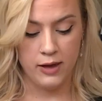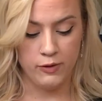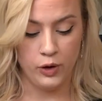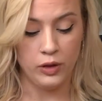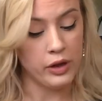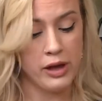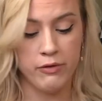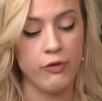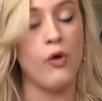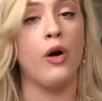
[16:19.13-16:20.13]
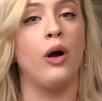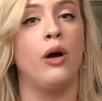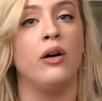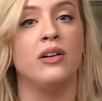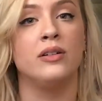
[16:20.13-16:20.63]
If you're looking
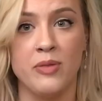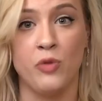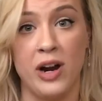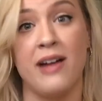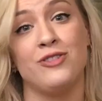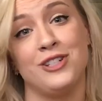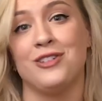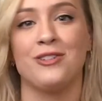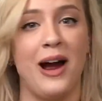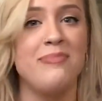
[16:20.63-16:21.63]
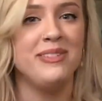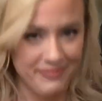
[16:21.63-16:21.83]
for what I've just described,